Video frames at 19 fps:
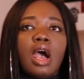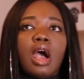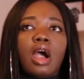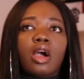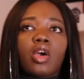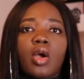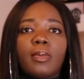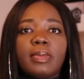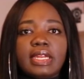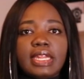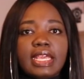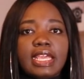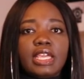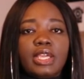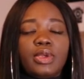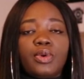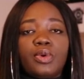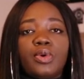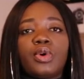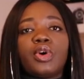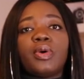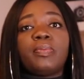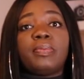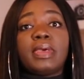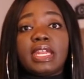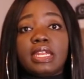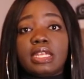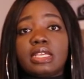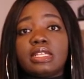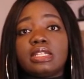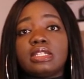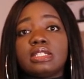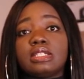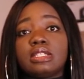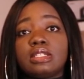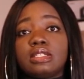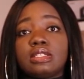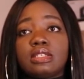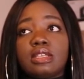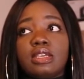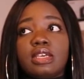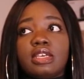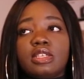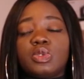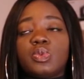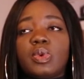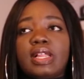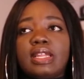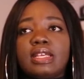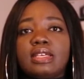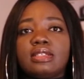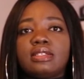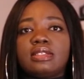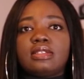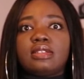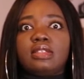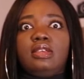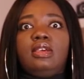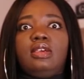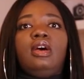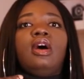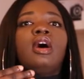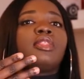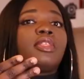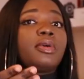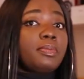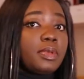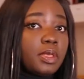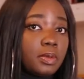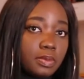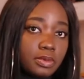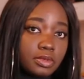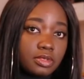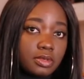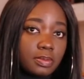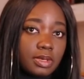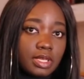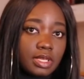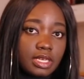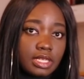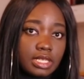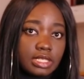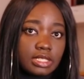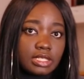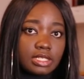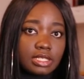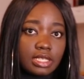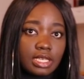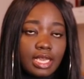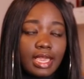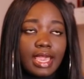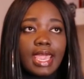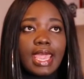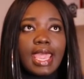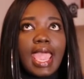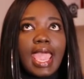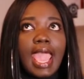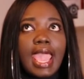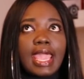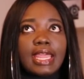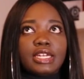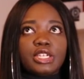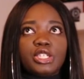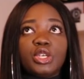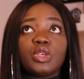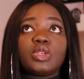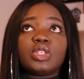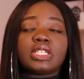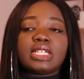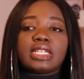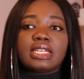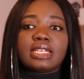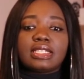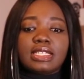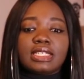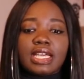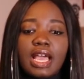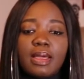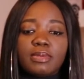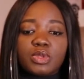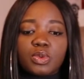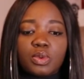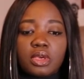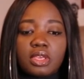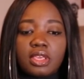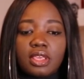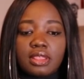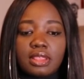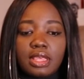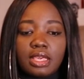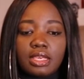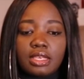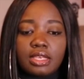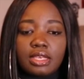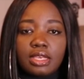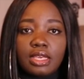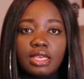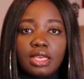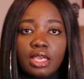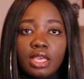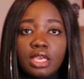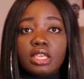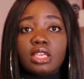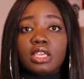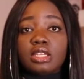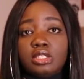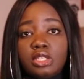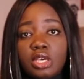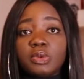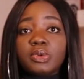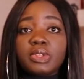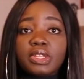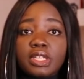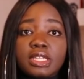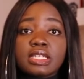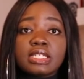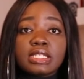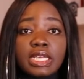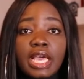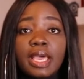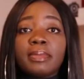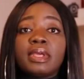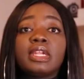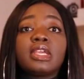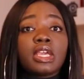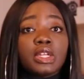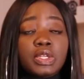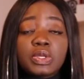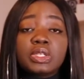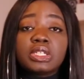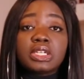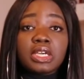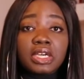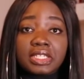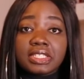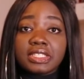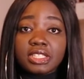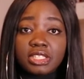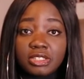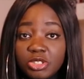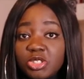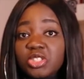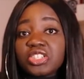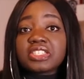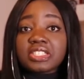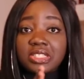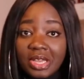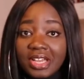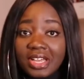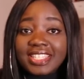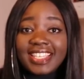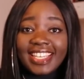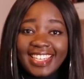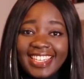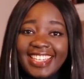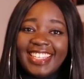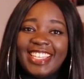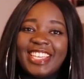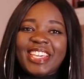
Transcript: accommodate your opinions as well as other people's opinions. And usually at times where you think you're done with an assignment, you're not done, you just started,